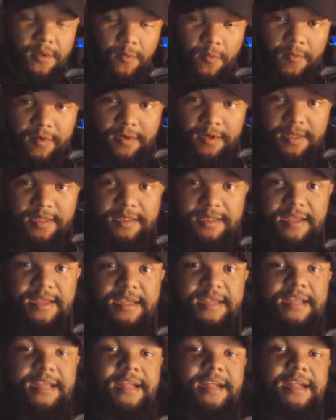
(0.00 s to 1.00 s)
was,
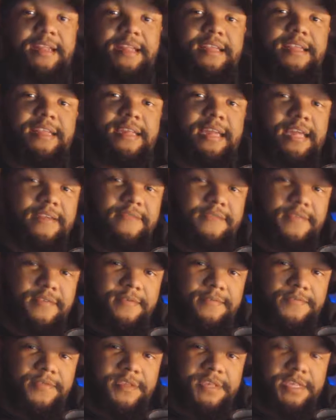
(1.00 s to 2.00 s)
and he gave
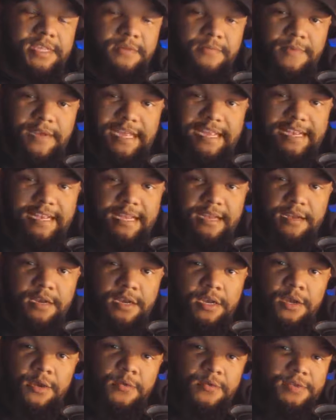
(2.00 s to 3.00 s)
him the sweet
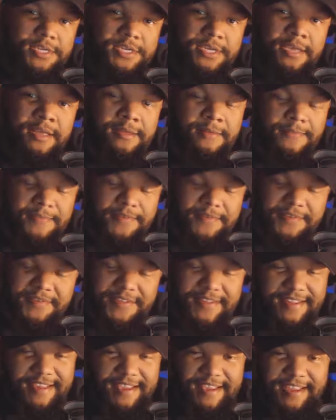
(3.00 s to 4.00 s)
no chin
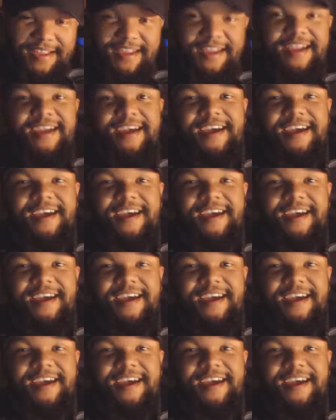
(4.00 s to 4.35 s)
music